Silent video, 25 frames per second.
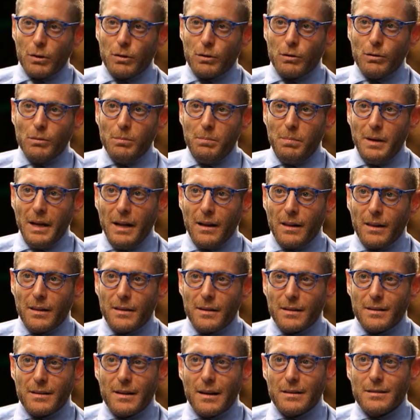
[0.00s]
what you
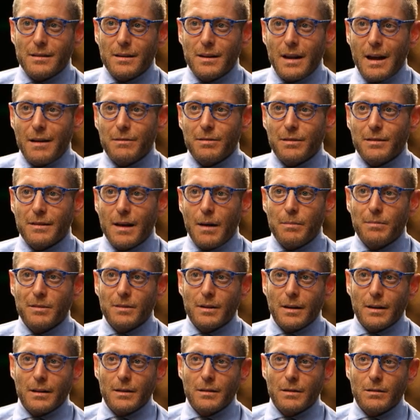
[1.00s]
build doesn't have
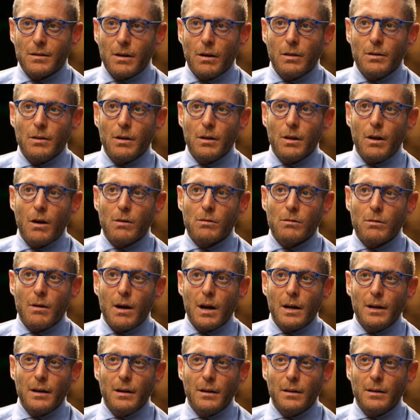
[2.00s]
substance, on the long
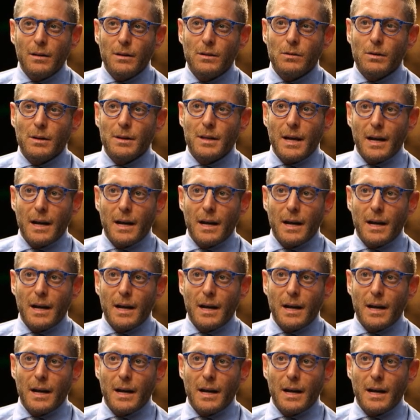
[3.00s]
run, you're